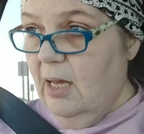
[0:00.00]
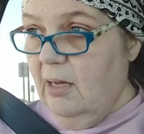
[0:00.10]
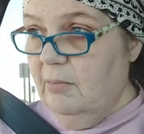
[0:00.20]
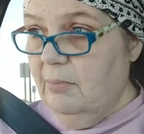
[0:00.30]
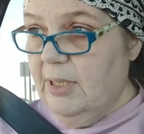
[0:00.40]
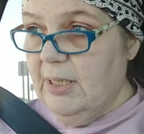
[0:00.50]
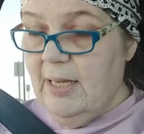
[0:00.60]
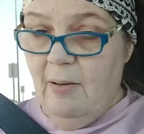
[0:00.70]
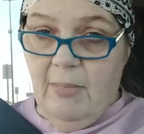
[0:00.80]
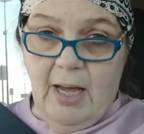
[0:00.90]

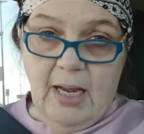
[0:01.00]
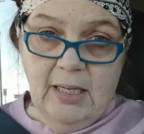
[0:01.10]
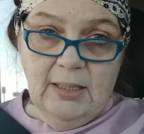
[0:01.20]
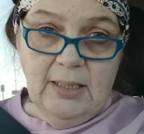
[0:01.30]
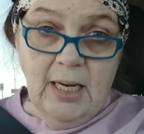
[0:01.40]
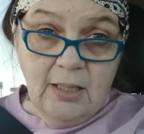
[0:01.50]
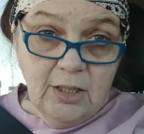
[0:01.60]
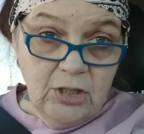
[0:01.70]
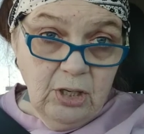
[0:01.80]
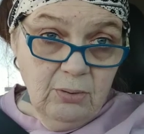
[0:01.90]
because I have my snake
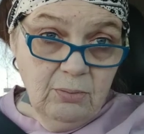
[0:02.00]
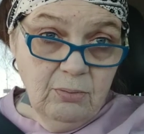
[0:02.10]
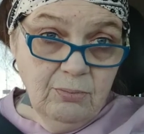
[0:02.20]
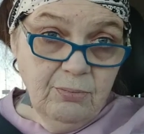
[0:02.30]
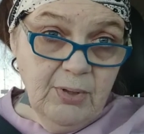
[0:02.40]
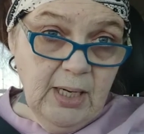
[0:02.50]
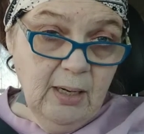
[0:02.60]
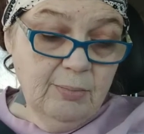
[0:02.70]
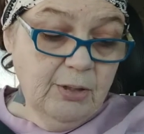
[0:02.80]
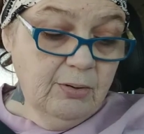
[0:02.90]
to show that
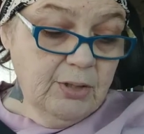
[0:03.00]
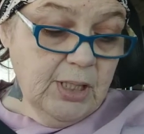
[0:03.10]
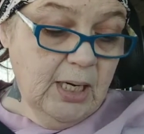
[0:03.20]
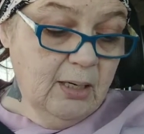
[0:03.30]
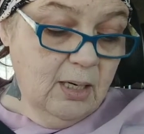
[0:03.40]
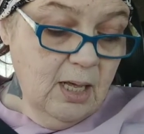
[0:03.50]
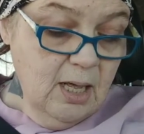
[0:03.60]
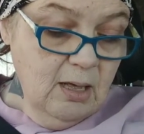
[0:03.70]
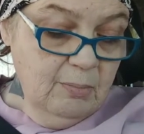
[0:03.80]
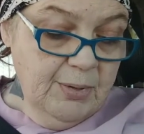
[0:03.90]
I've been crocheting.
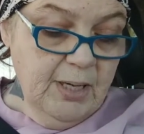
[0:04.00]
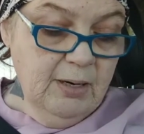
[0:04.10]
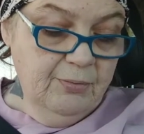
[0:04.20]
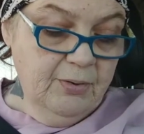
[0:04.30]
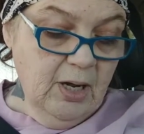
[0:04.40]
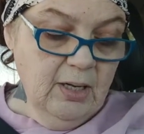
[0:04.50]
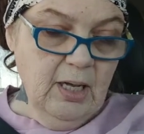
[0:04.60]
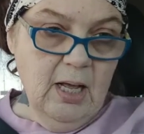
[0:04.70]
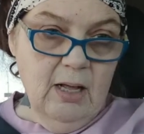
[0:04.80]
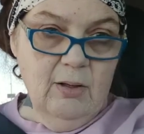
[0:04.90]
But if not,
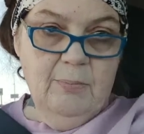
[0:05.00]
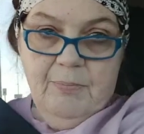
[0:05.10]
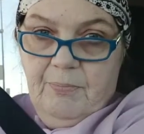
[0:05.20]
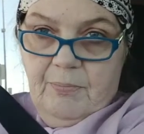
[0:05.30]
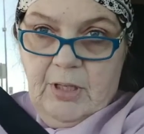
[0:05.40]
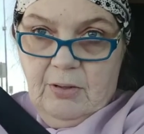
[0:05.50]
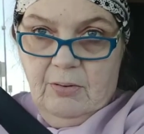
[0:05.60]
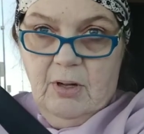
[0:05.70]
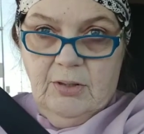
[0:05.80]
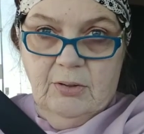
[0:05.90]
I'll
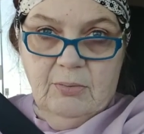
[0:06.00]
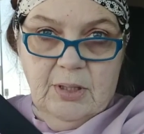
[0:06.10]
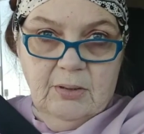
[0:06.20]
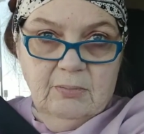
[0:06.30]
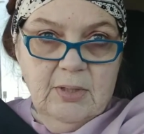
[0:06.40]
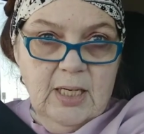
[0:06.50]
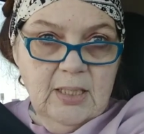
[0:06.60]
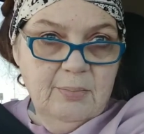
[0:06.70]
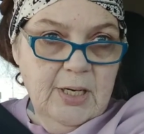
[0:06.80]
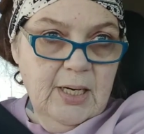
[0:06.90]
do one
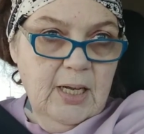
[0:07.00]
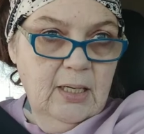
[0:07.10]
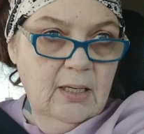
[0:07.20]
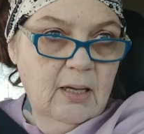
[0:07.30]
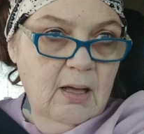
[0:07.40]
next Monday.